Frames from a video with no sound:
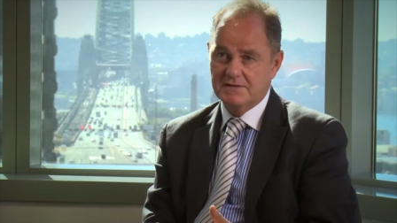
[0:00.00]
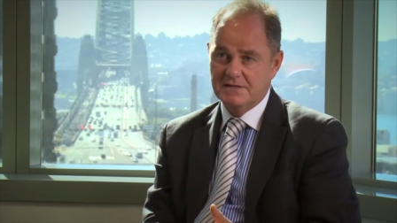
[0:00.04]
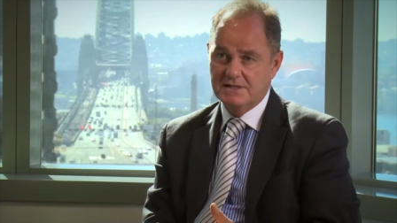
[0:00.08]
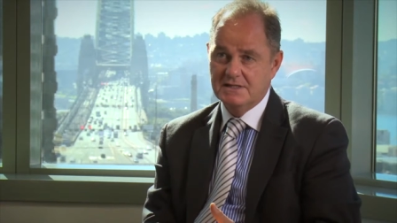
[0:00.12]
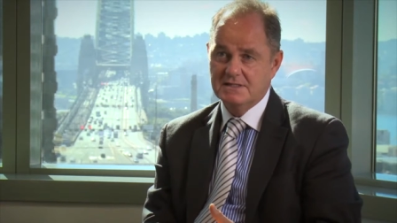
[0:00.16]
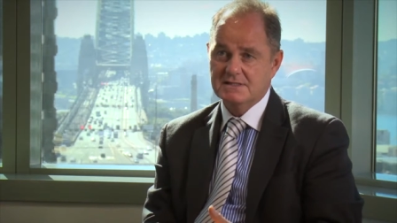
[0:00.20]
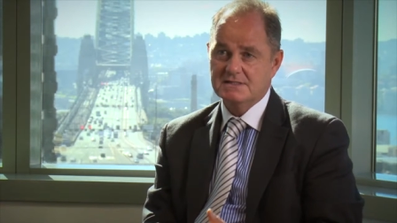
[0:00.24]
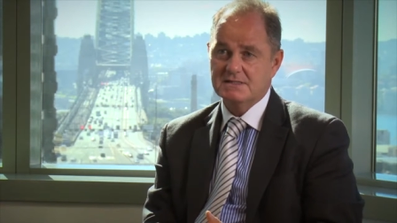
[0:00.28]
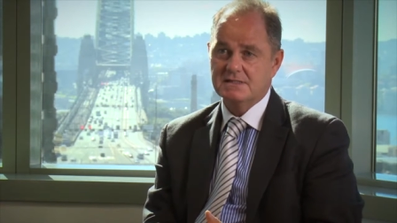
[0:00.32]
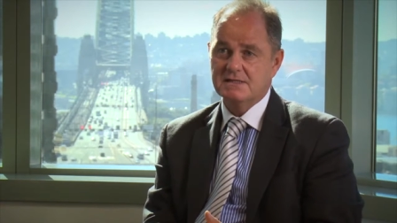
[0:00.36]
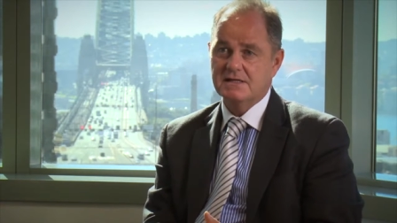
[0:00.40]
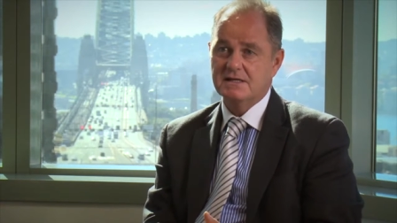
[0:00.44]
the
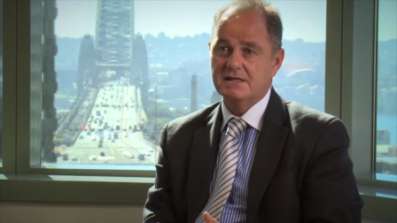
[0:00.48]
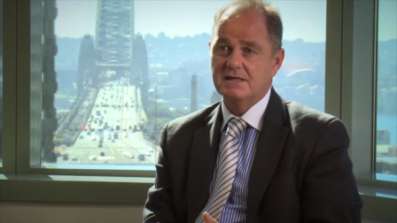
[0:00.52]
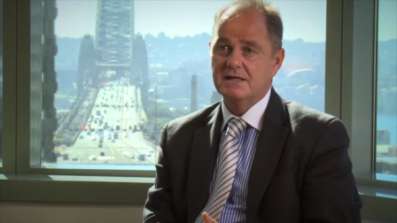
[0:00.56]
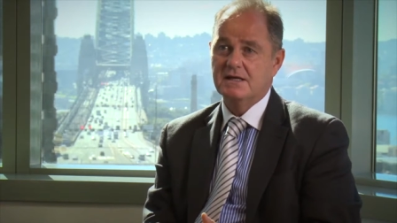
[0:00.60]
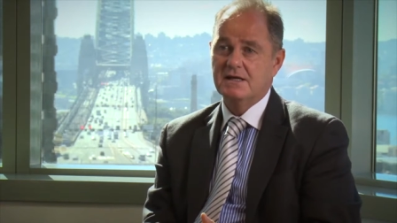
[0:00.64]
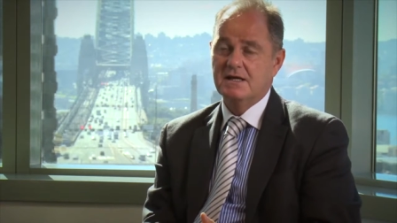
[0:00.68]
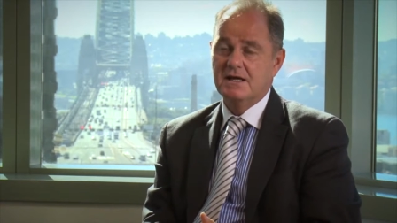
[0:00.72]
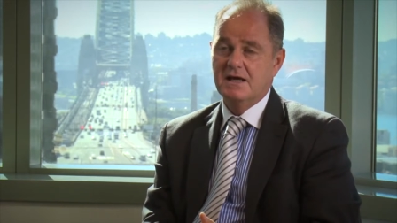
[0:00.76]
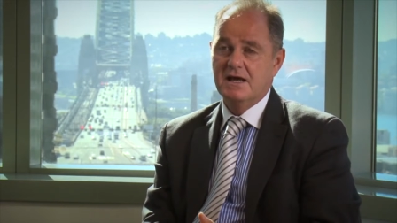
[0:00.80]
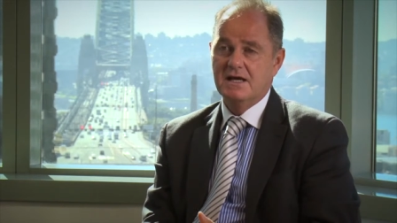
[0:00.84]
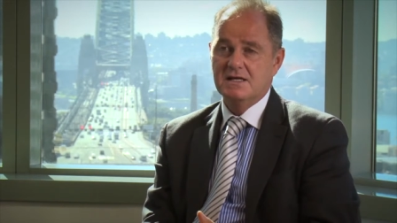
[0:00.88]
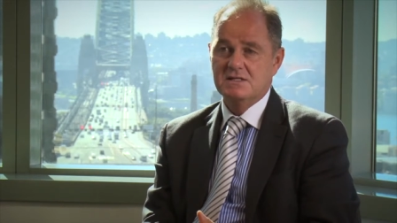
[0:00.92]
internet
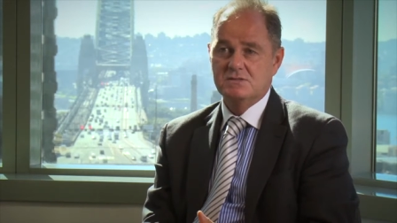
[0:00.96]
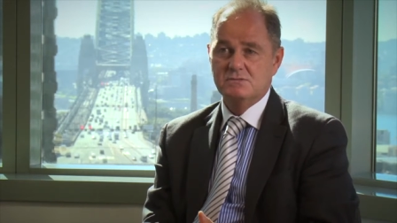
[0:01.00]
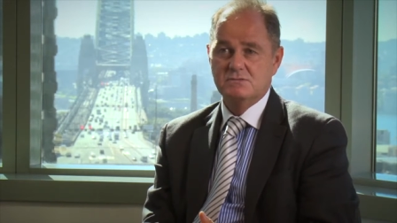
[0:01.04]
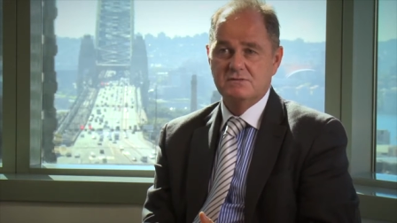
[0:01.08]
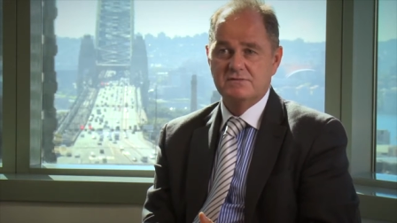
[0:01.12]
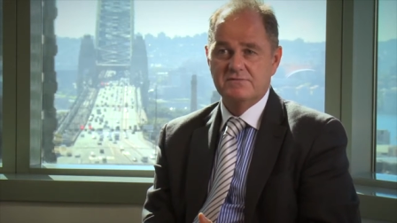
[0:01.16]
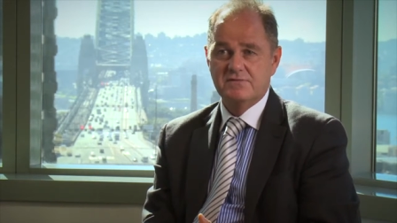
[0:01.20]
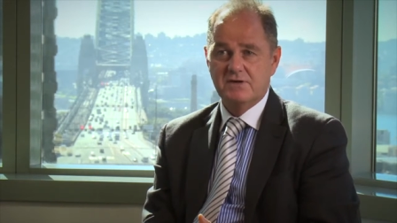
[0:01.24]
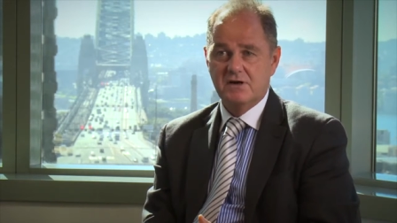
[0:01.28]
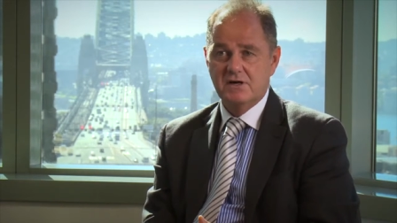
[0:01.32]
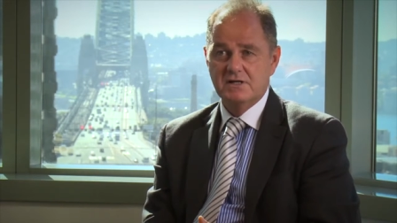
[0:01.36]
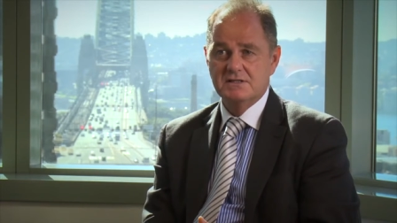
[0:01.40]
as you
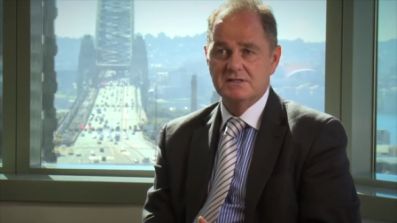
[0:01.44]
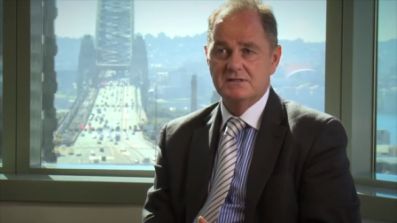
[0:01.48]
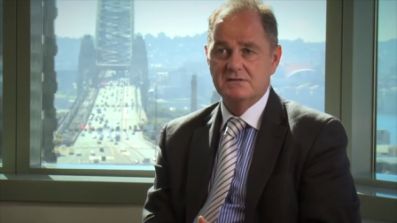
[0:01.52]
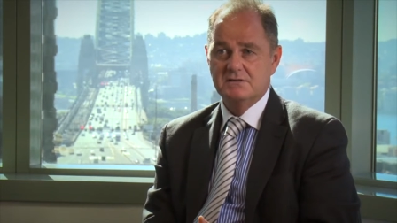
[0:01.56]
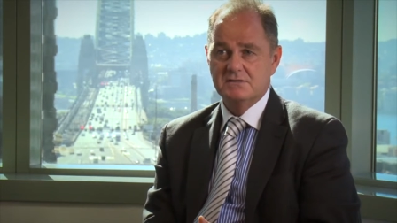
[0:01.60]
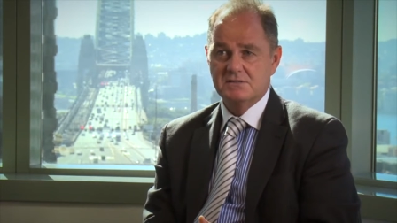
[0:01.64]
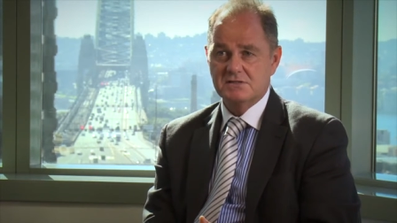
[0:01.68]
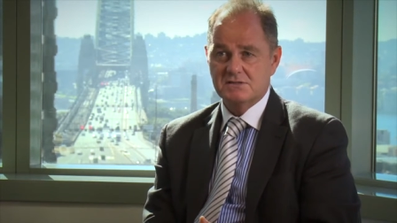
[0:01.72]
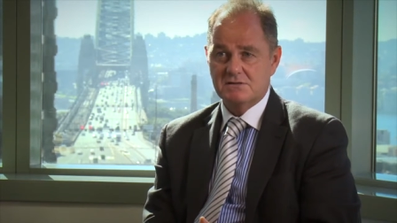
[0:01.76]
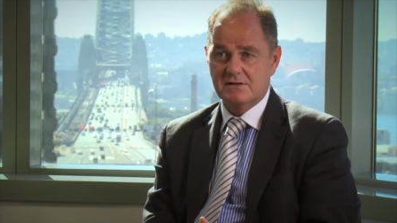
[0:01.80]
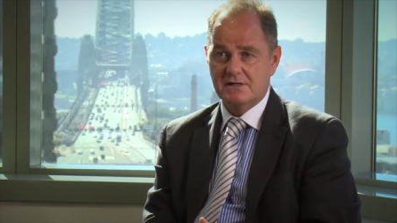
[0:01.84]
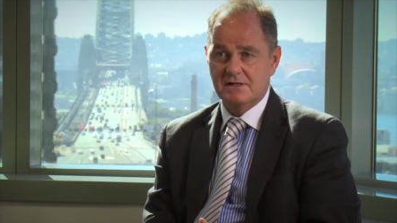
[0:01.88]
would find in
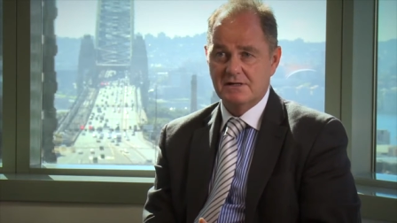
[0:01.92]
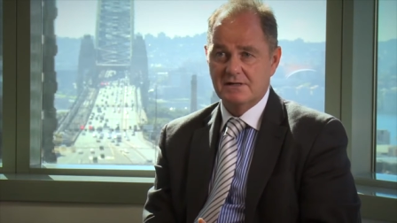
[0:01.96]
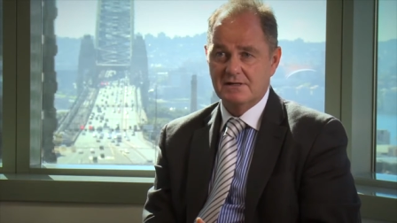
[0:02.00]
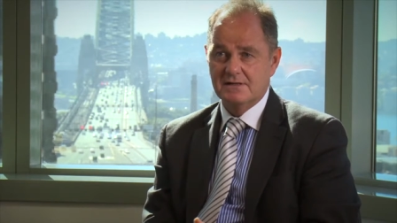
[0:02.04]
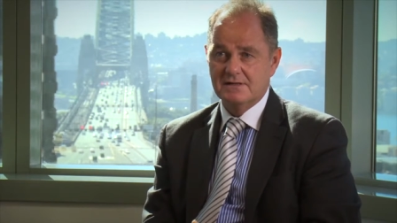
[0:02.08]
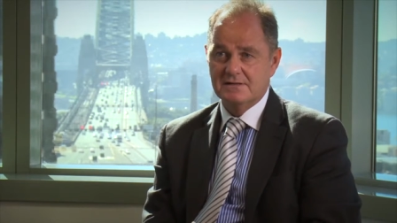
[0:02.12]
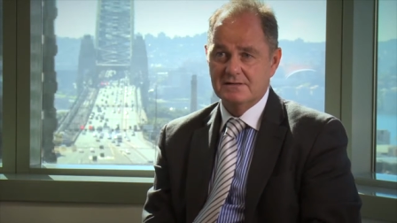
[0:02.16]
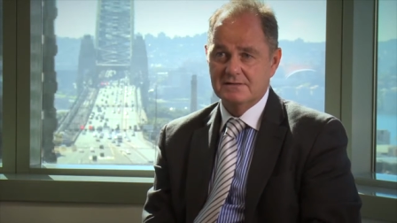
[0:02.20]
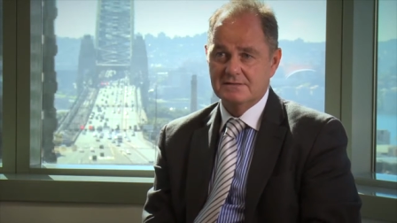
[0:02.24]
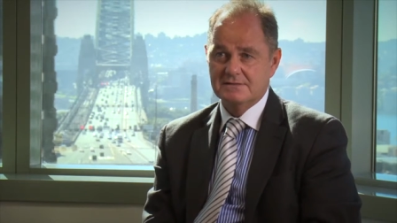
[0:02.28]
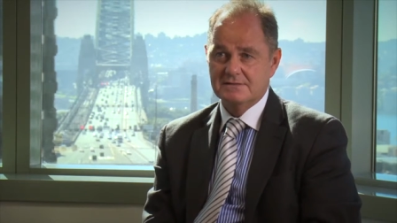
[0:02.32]
Australia.